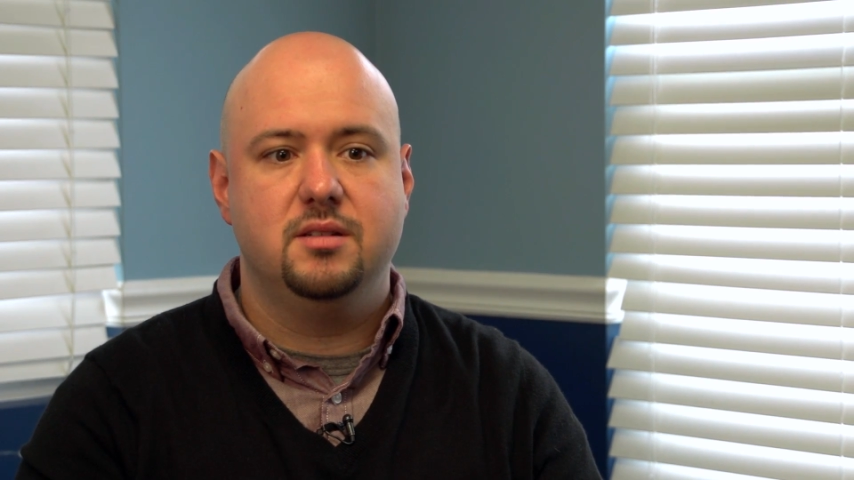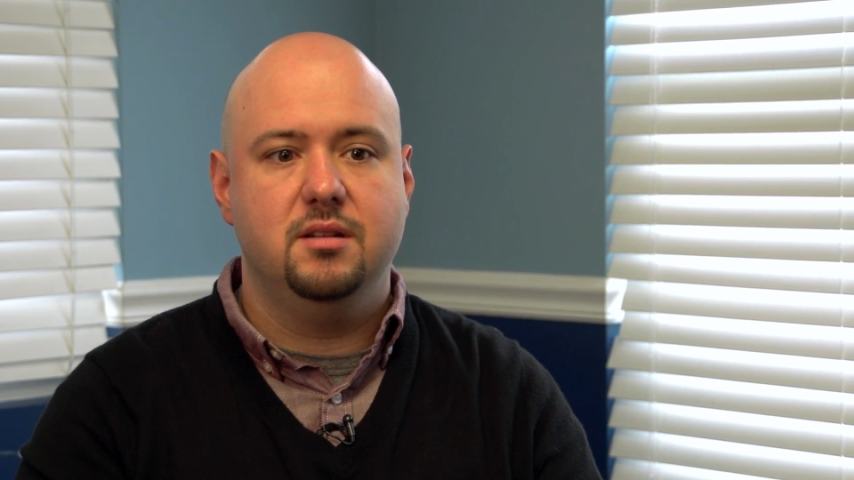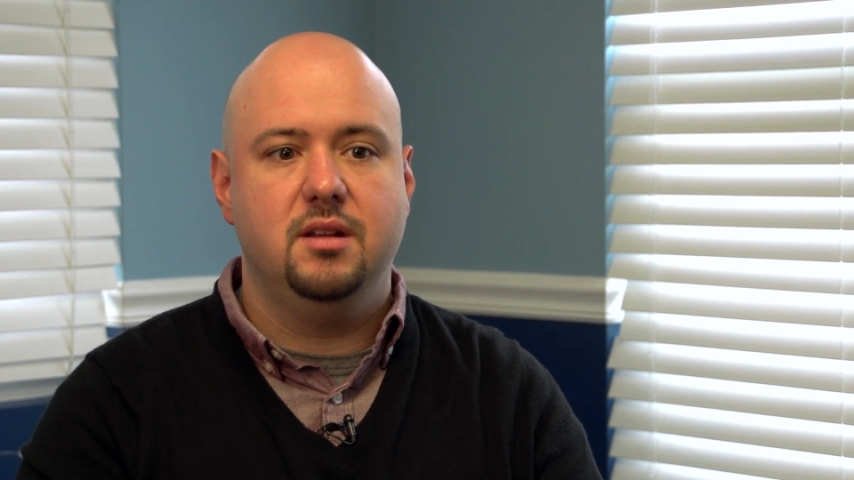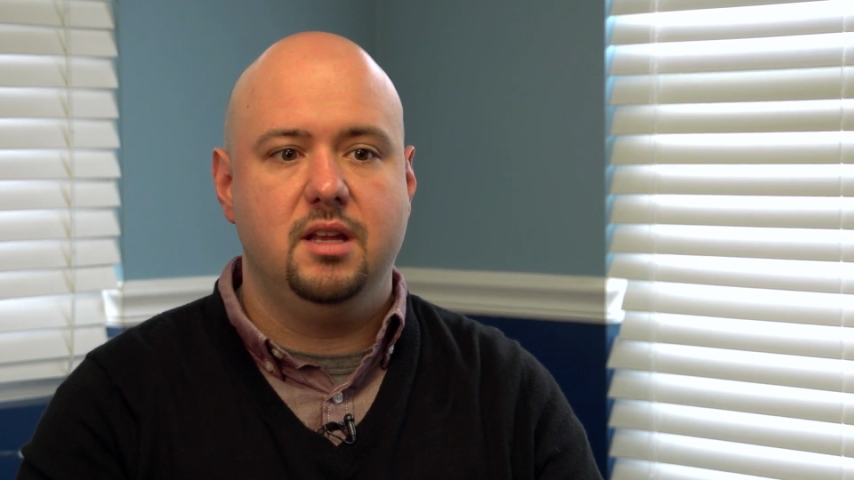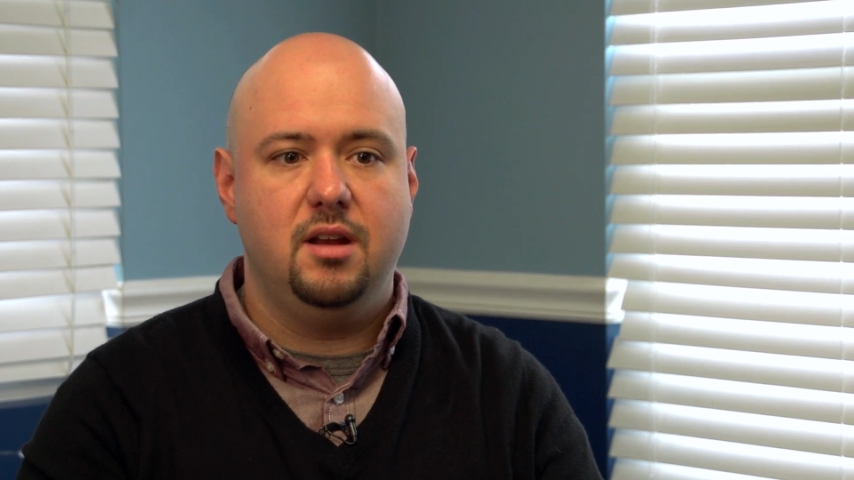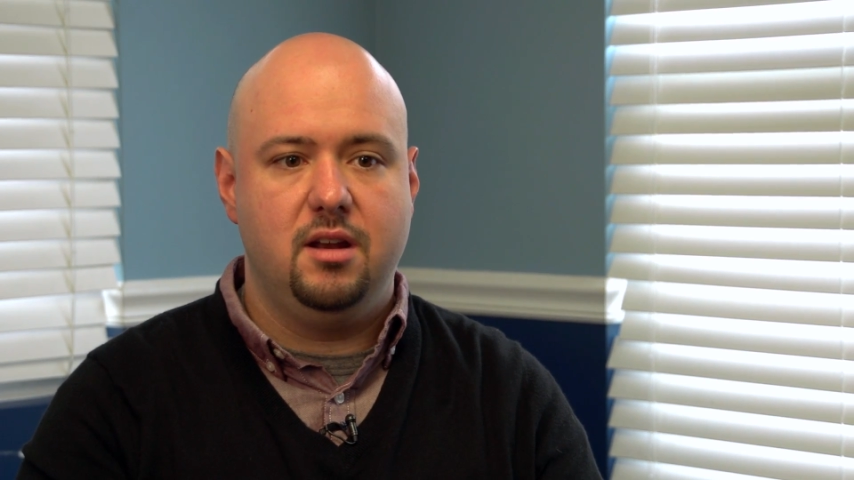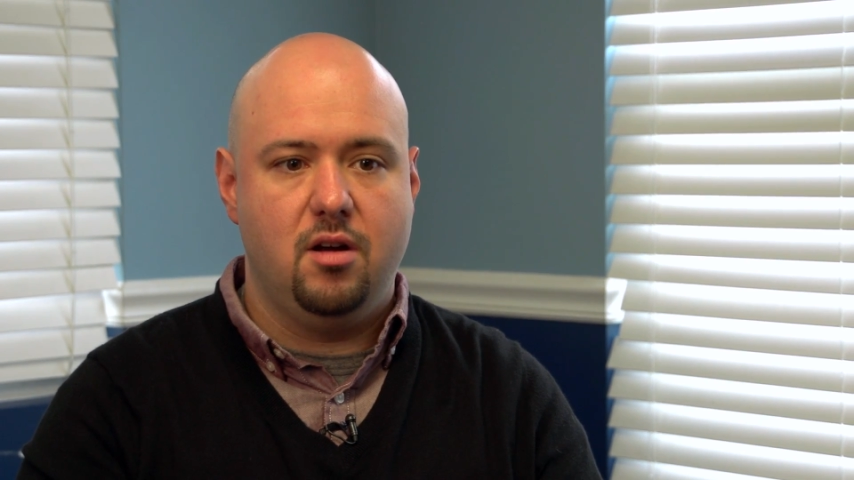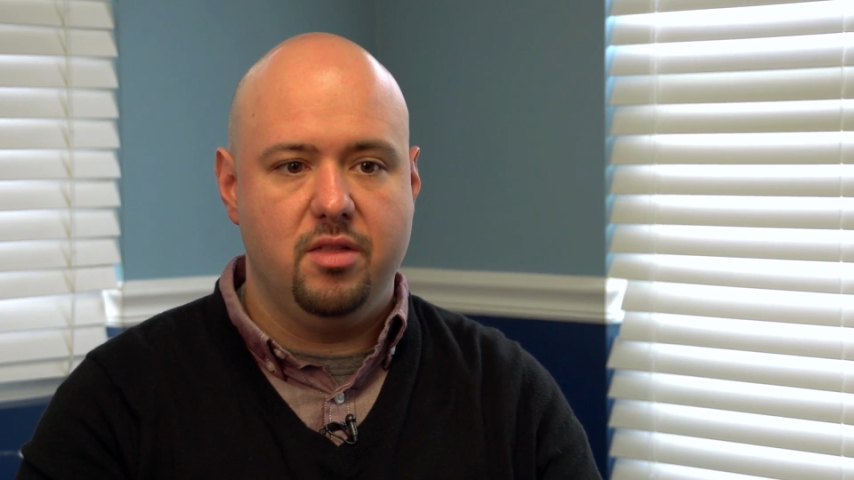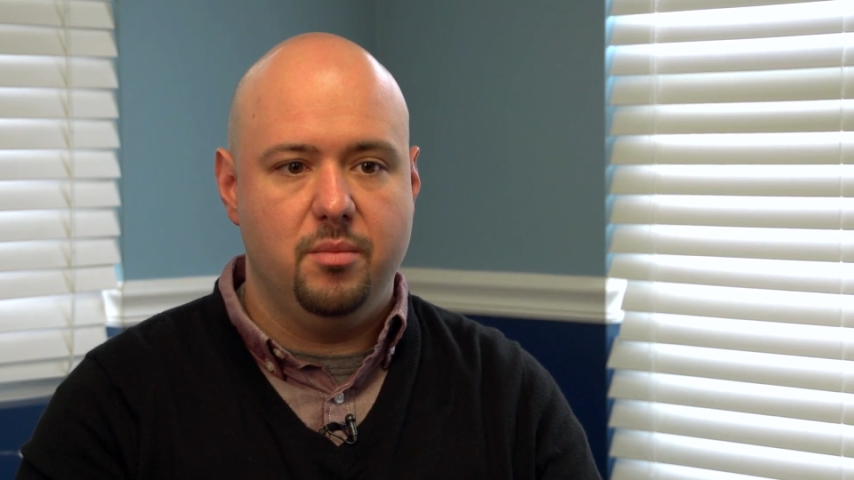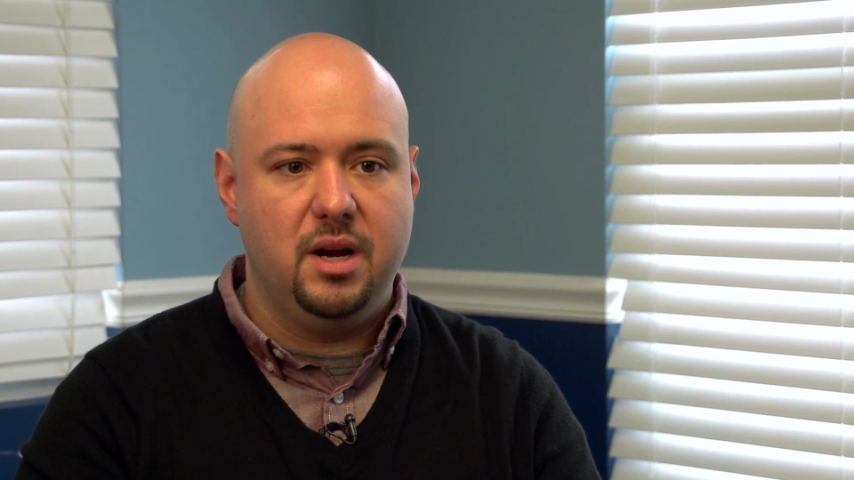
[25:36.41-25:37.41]
and
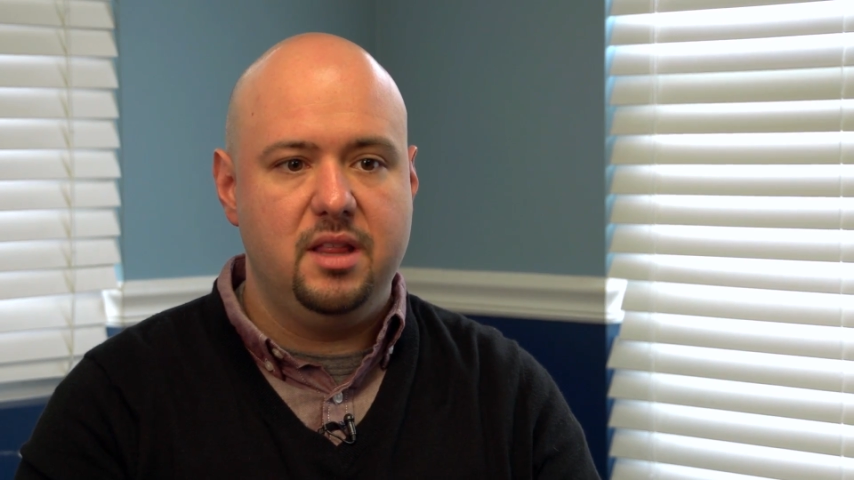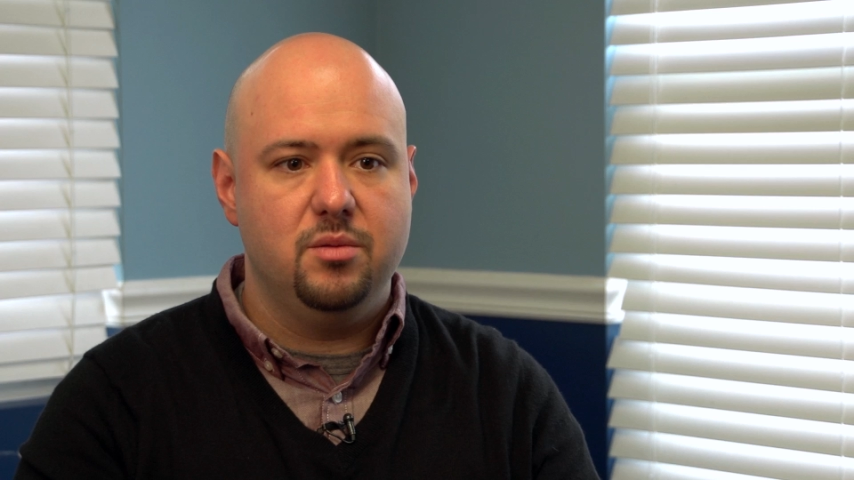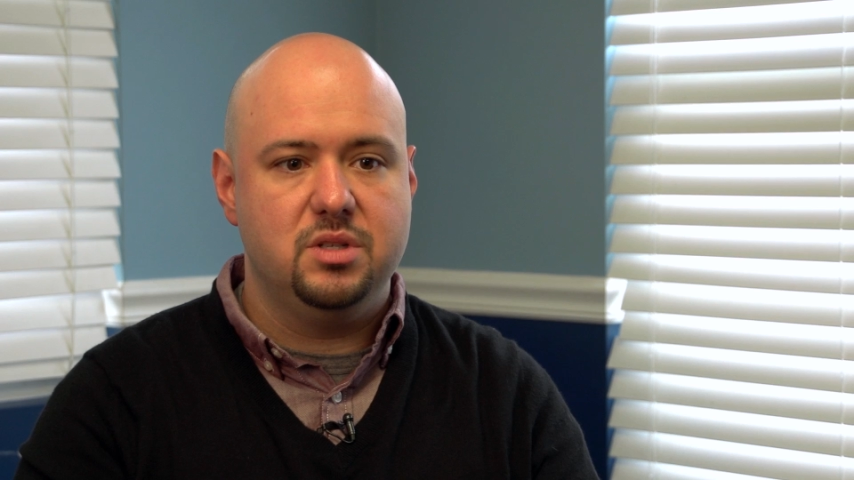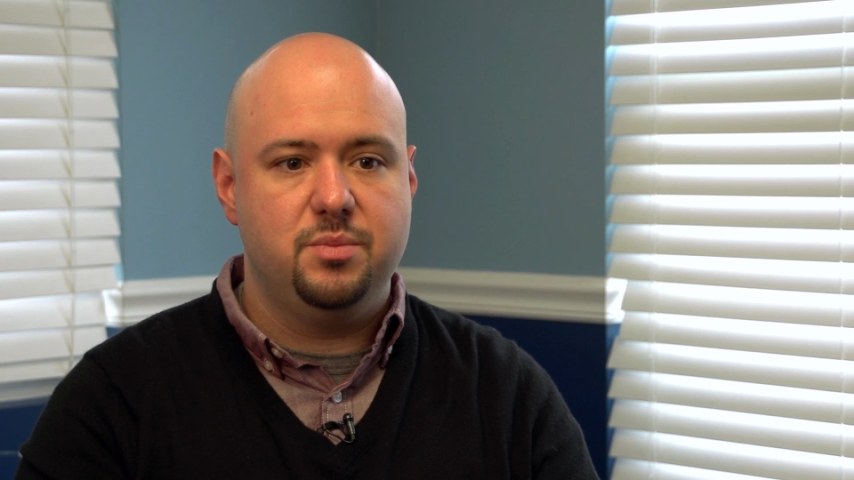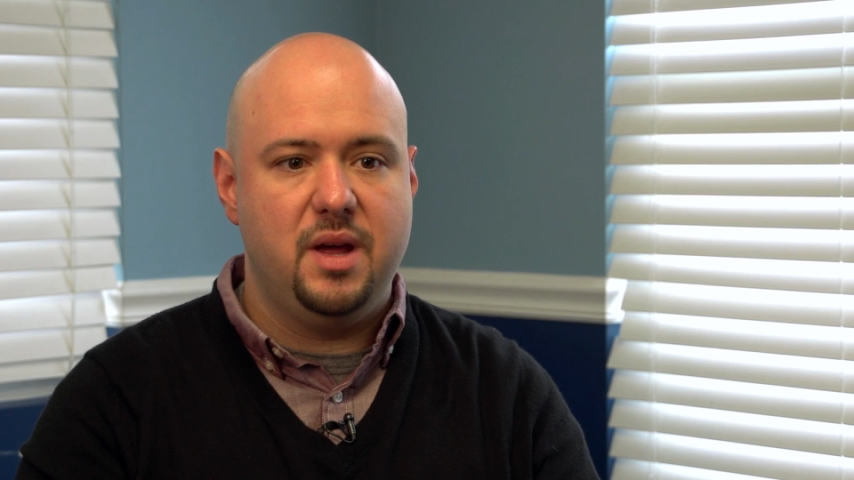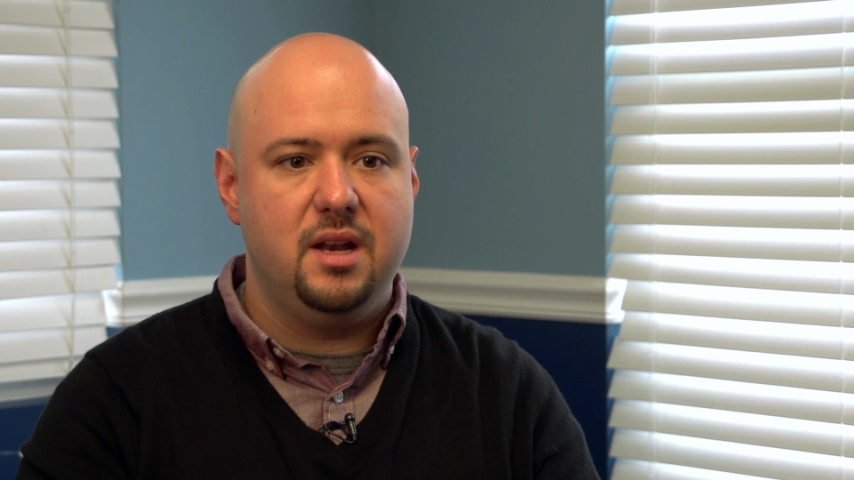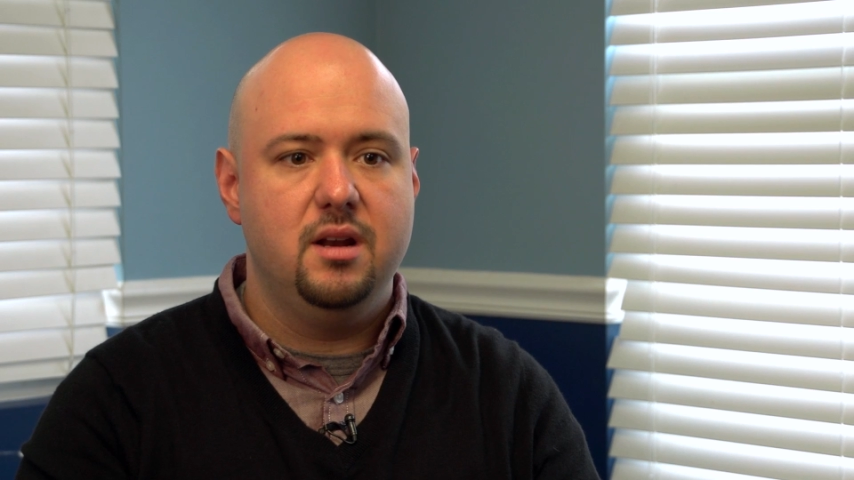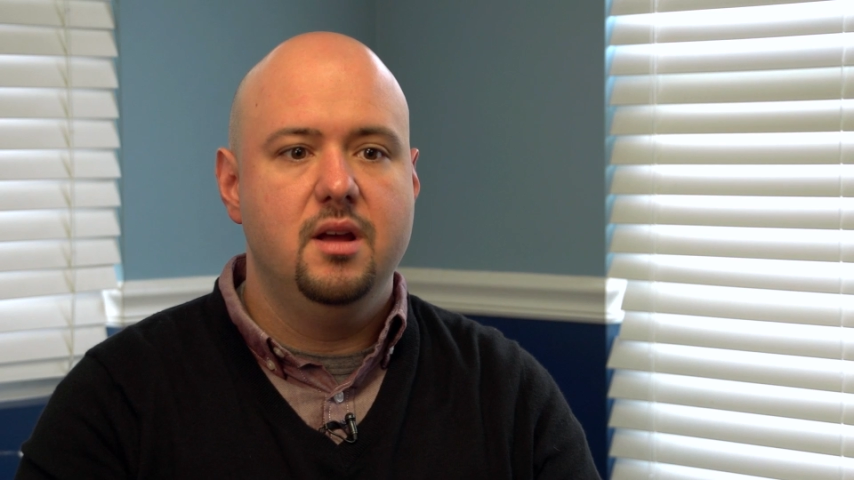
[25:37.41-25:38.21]
all the money that was spent.